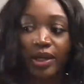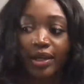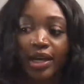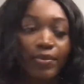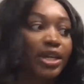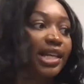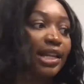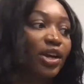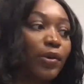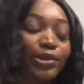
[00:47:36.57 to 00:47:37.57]
one because I
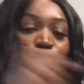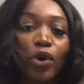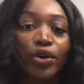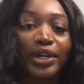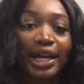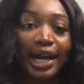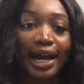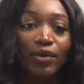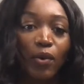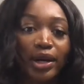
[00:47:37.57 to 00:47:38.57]
know it's water and I
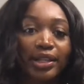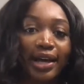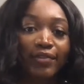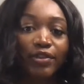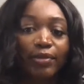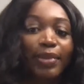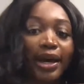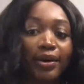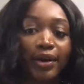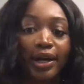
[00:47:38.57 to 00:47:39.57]
kind of wanted that for the
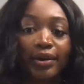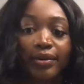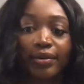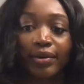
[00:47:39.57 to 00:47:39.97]
background.